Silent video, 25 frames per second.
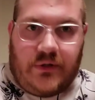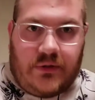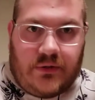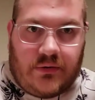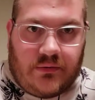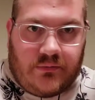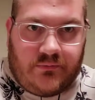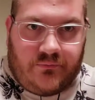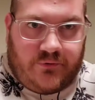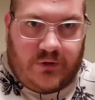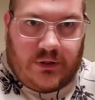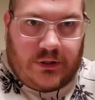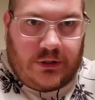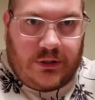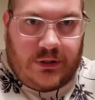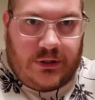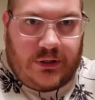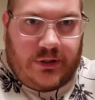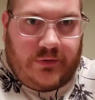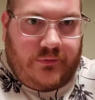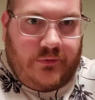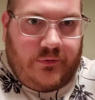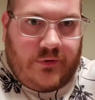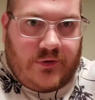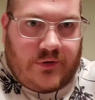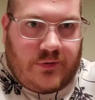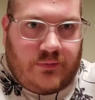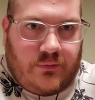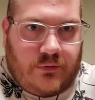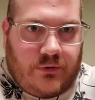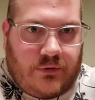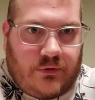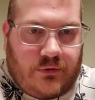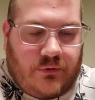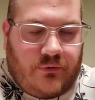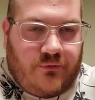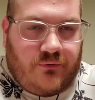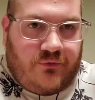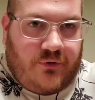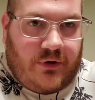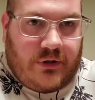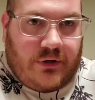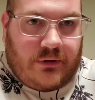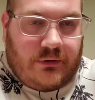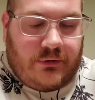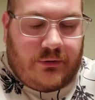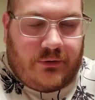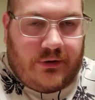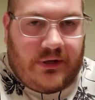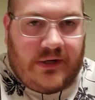if I don't fucking have this, I'm gonna go
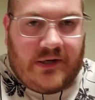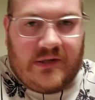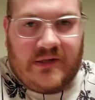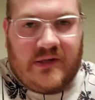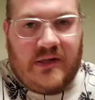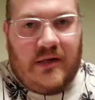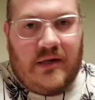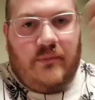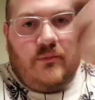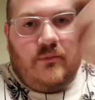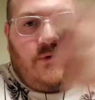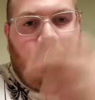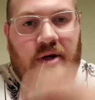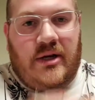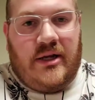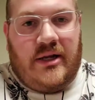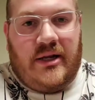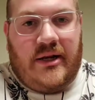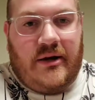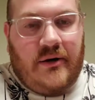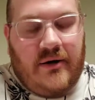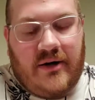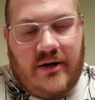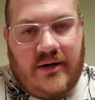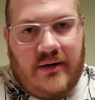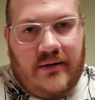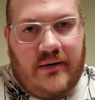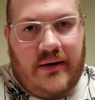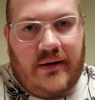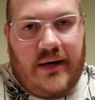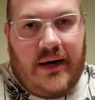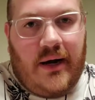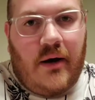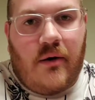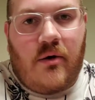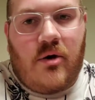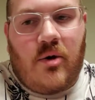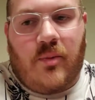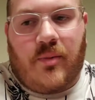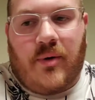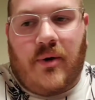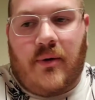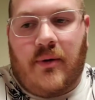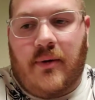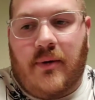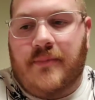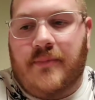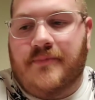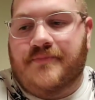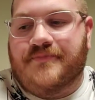fucking crazy. I'm gonna get
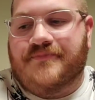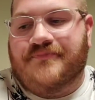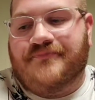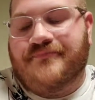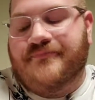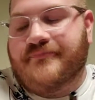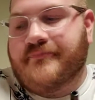irritable.